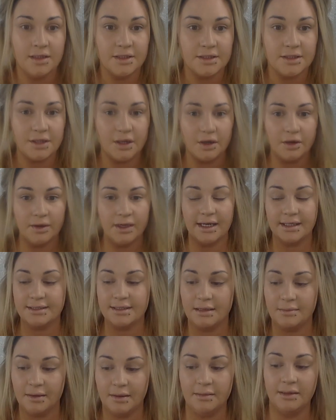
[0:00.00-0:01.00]
So
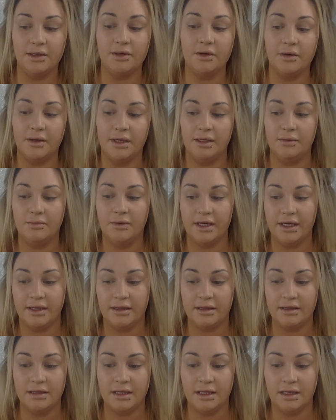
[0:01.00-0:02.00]
next up, I'm going to go in with
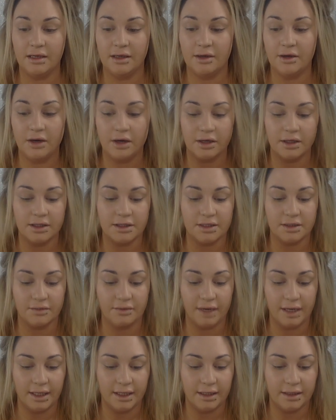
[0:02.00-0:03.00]
the Nars
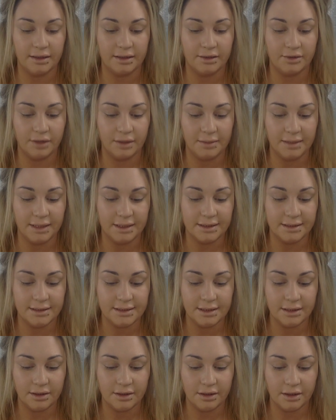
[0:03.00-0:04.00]
Radiant Creamy
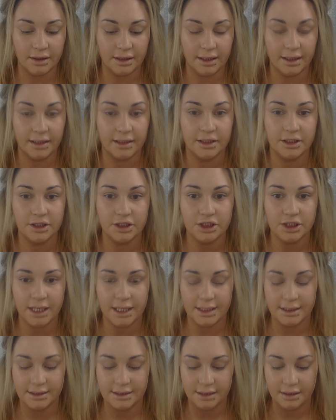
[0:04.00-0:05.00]
Concealer in
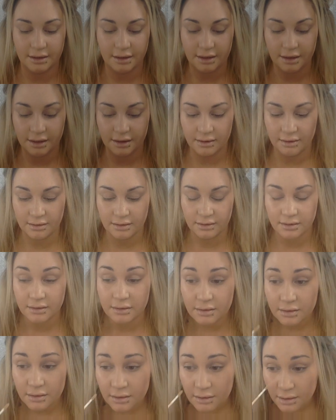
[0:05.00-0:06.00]
Chantilly.
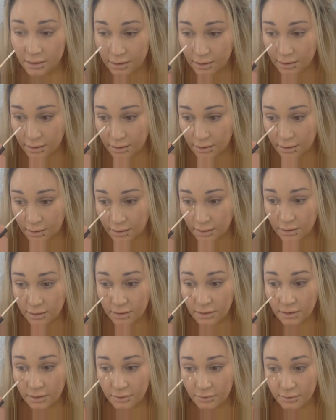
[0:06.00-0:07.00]

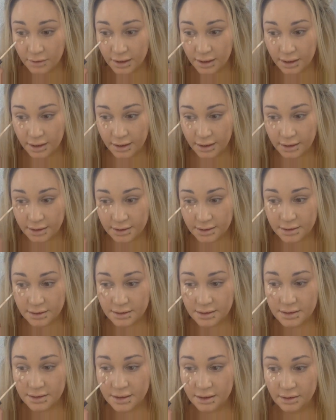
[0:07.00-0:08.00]
I really like this
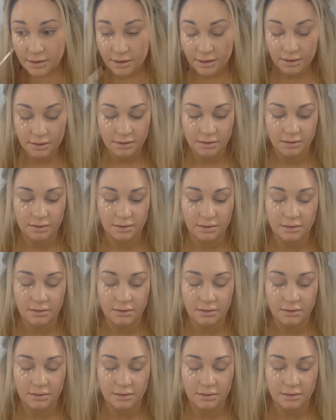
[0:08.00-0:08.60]
concealer.